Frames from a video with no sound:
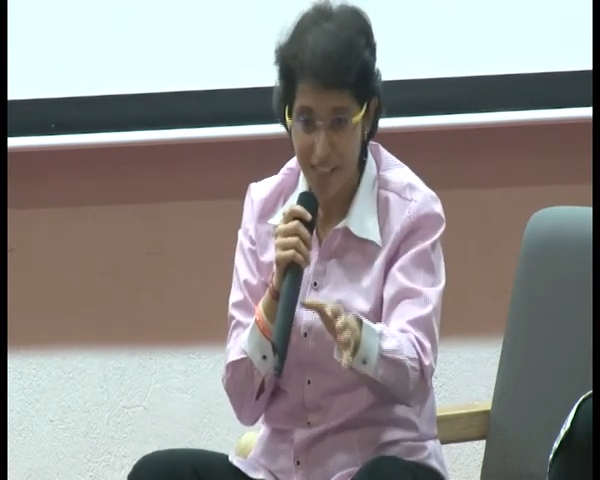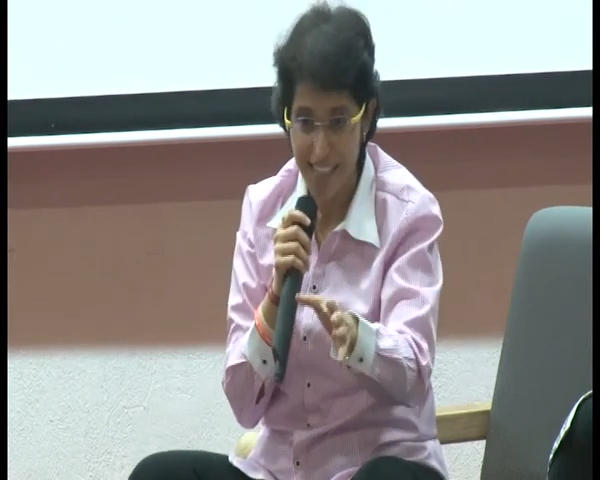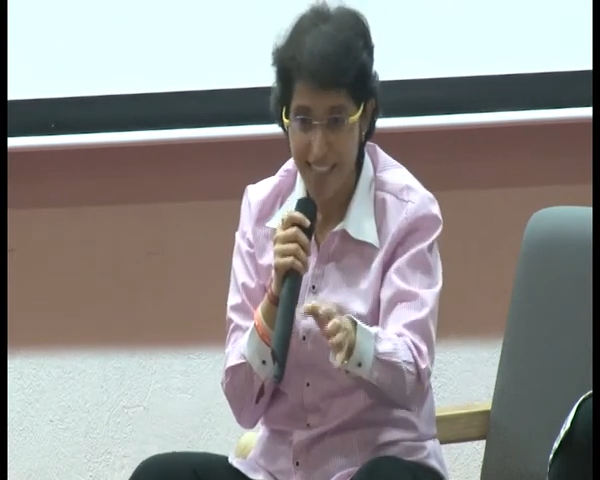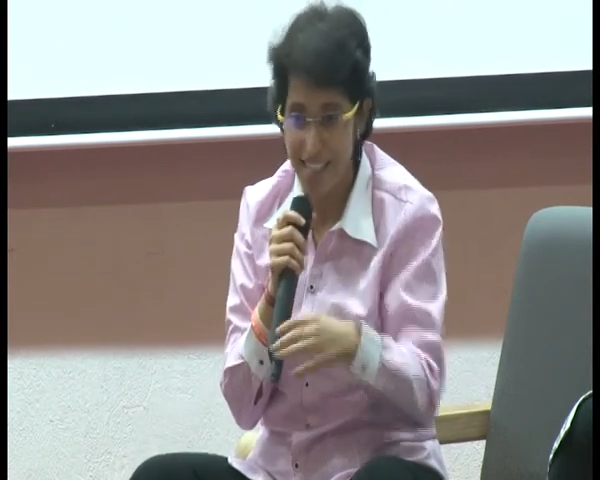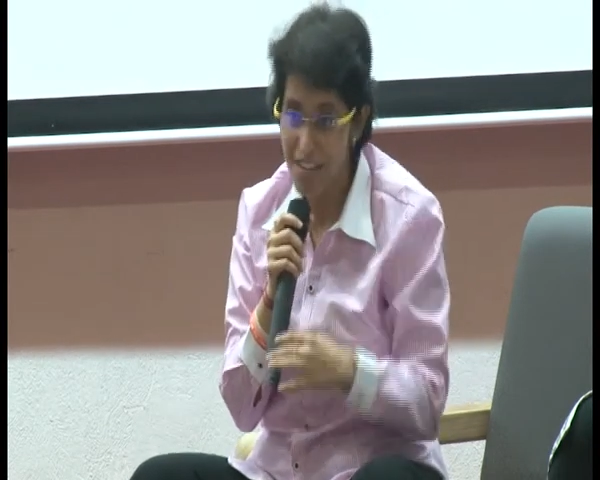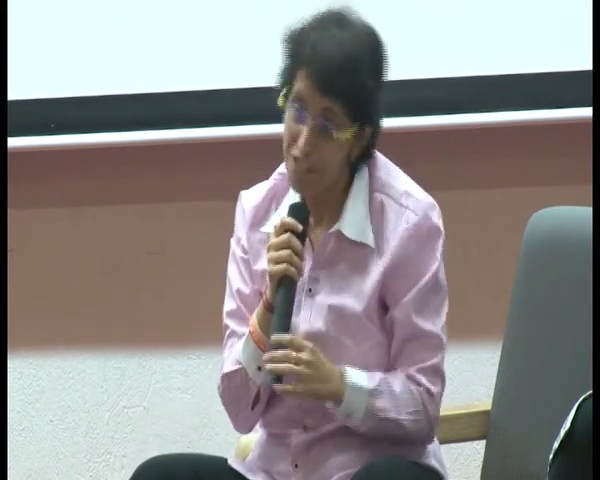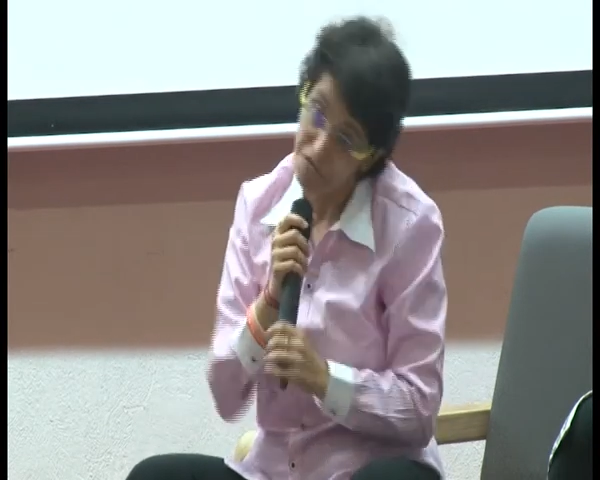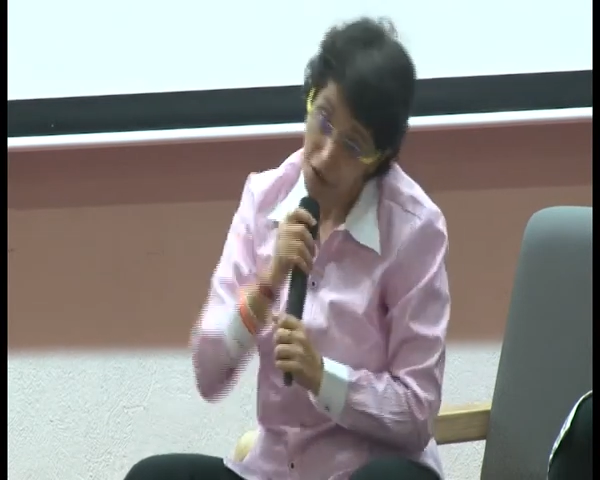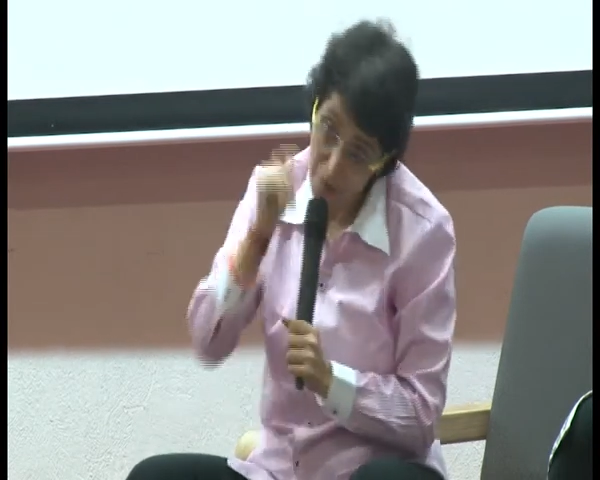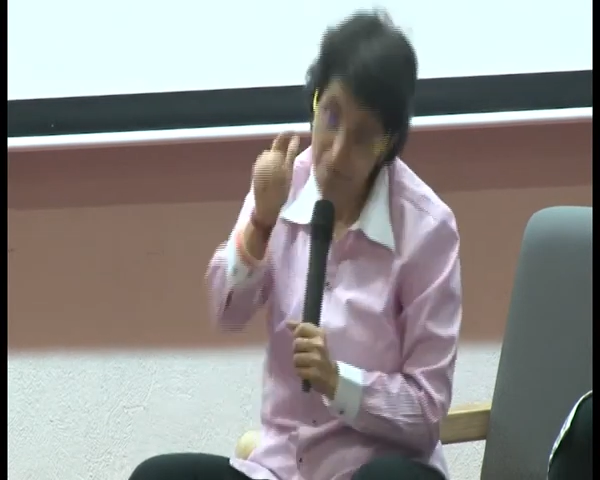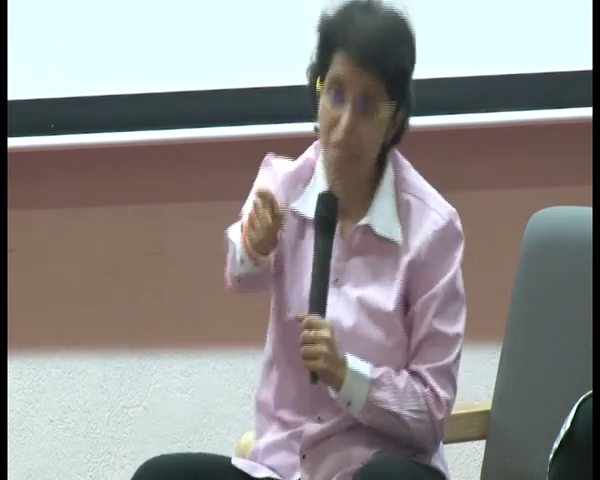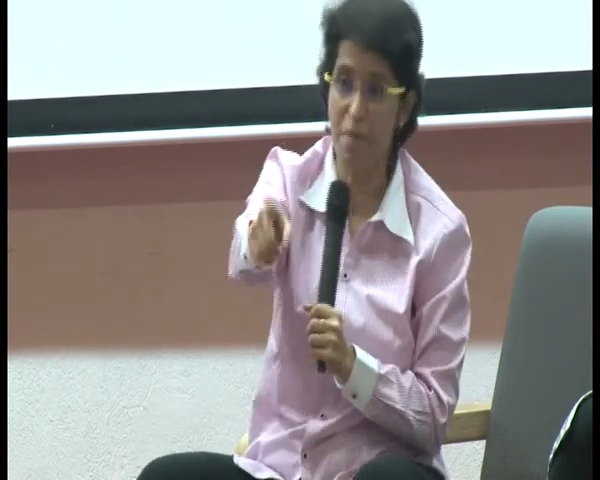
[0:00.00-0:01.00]
believe one thing,
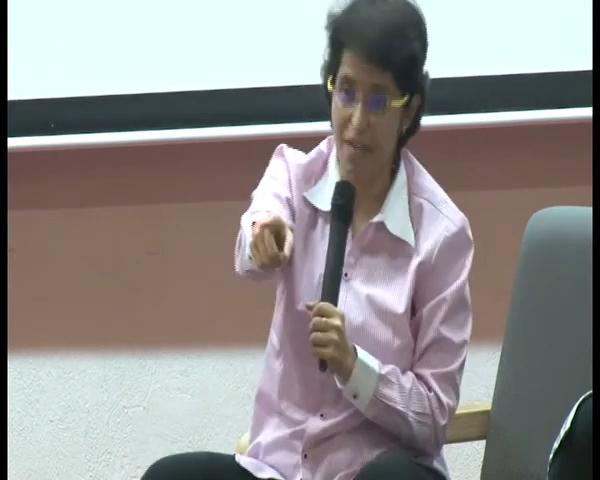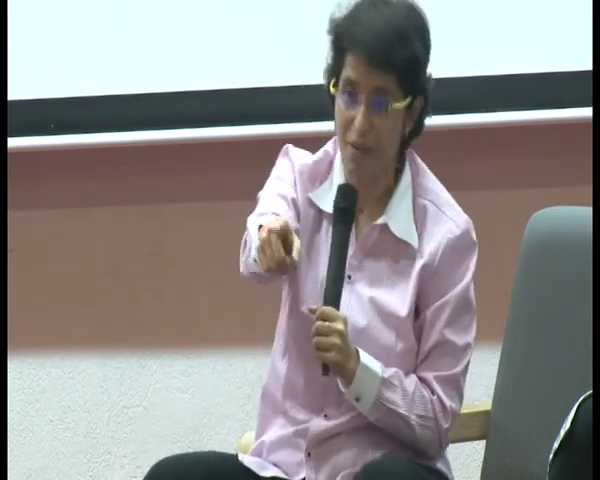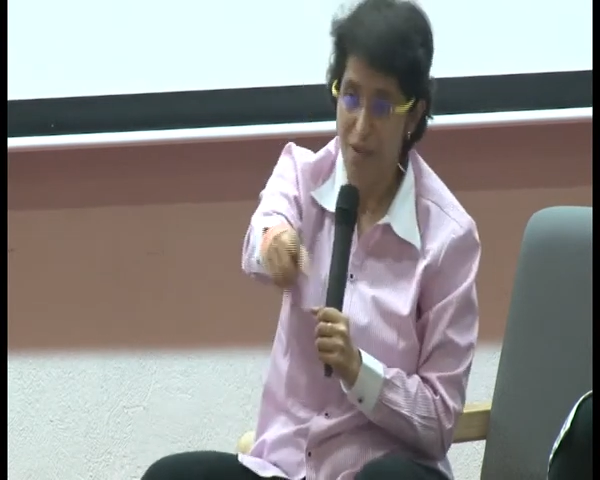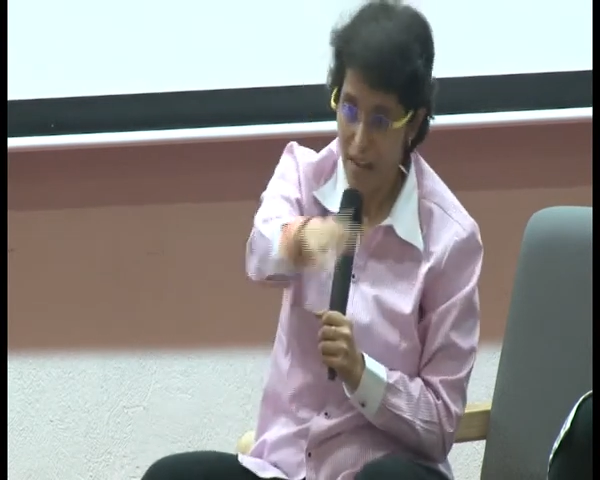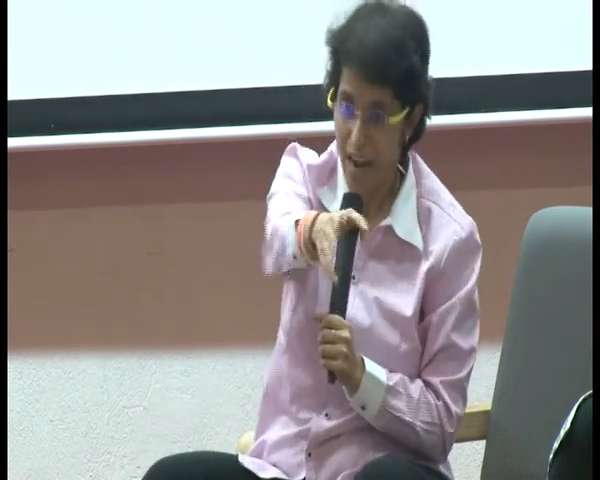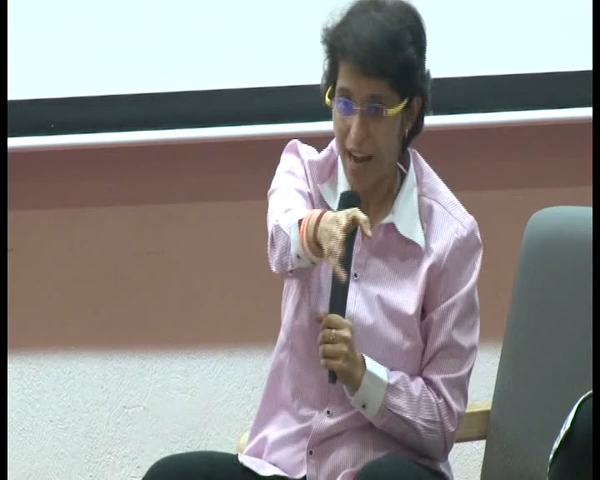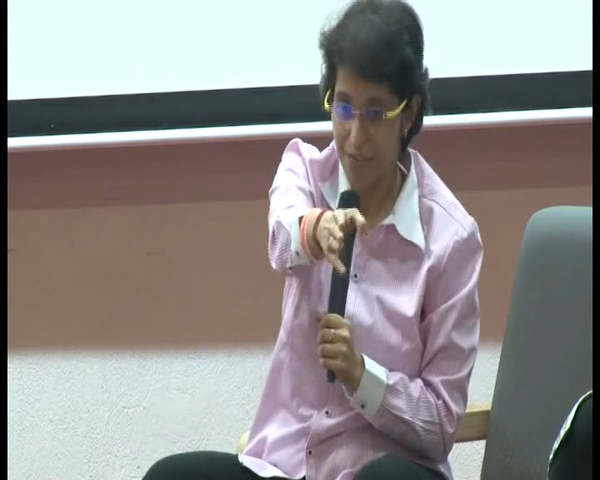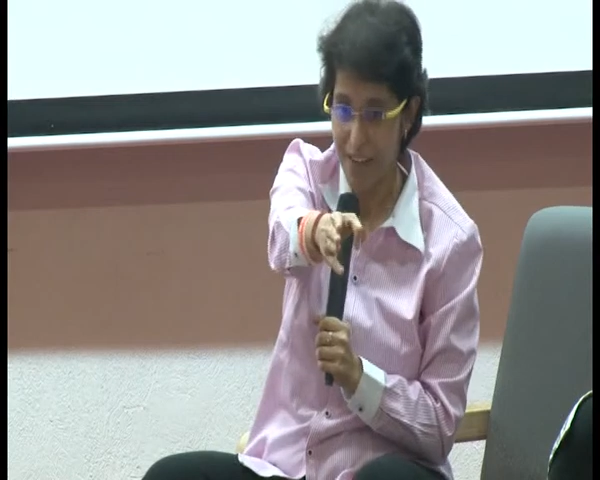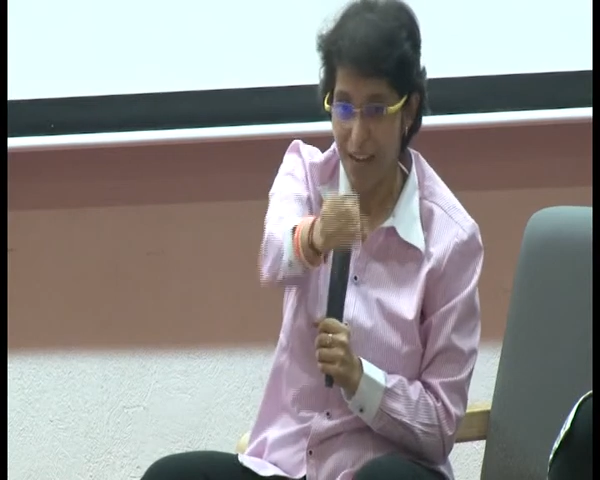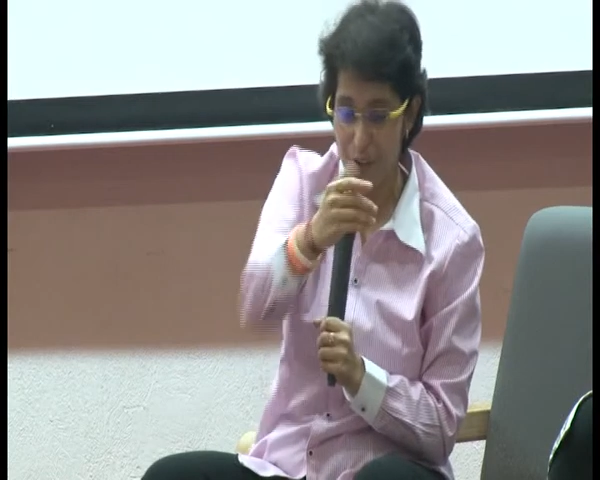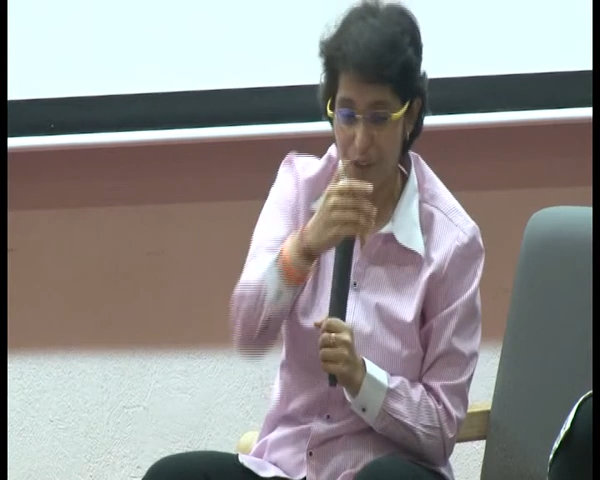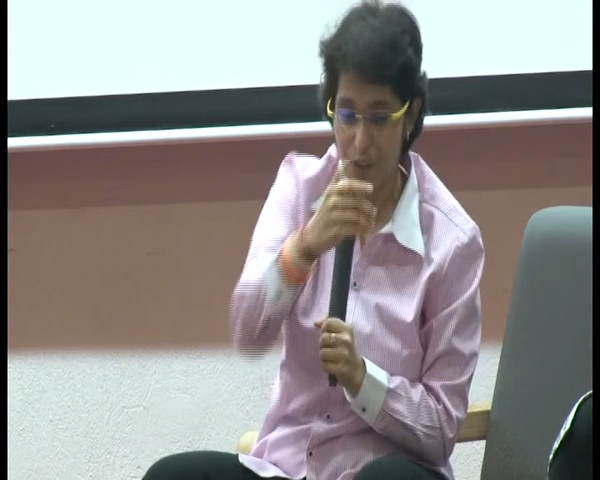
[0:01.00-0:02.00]
firmly
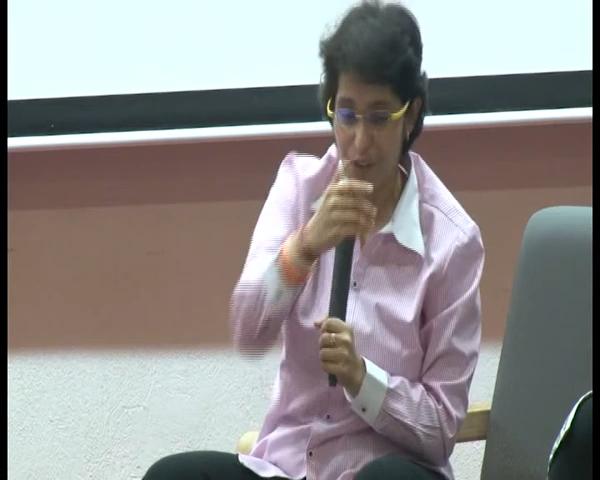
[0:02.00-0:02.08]
believe.